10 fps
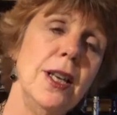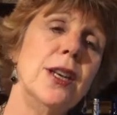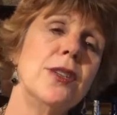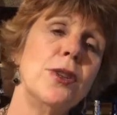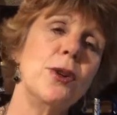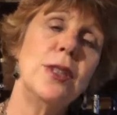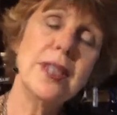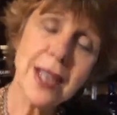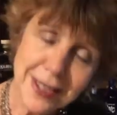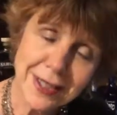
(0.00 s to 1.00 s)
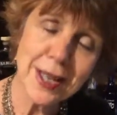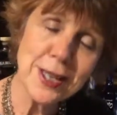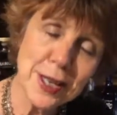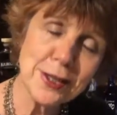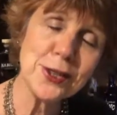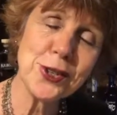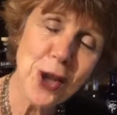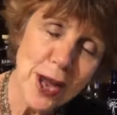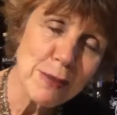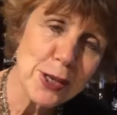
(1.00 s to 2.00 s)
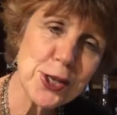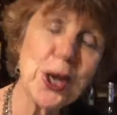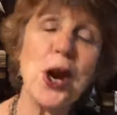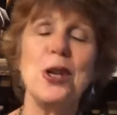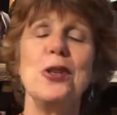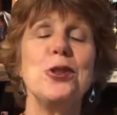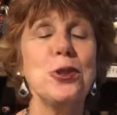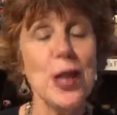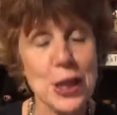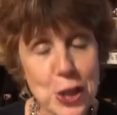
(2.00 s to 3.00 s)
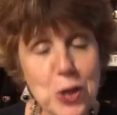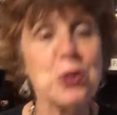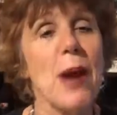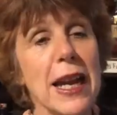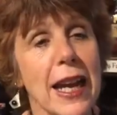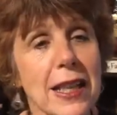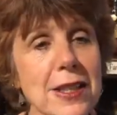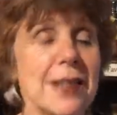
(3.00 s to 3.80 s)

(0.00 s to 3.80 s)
So the sun doesn't shine much in Ireland, so they just drink it.